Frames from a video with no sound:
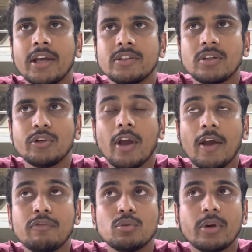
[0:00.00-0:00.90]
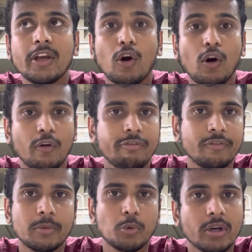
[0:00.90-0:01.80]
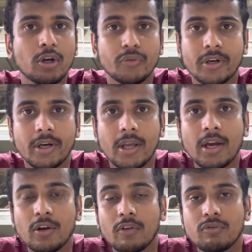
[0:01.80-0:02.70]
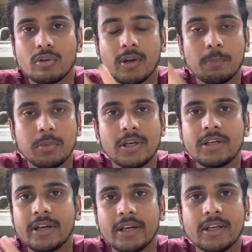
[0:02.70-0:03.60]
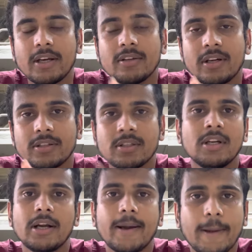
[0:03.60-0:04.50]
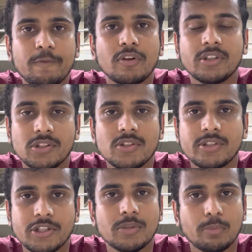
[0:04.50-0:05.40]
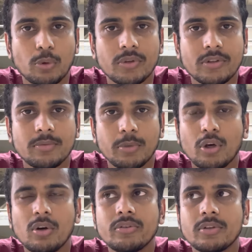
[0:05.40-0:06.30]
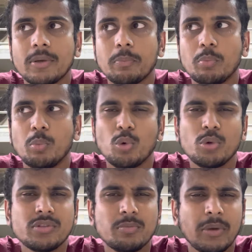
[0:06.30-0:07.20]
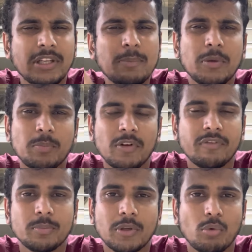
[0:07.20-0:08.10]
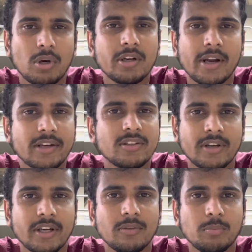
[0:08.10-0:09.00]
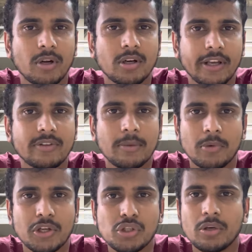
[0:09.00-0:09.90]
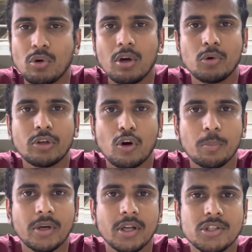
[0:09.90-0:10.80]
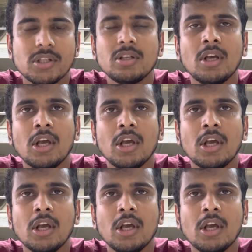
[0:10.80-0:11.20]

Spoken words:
you have to take off from work on that day and you have to completely dedicate that time for the registration process, because many people from the world write this EDIC examination, how the competition.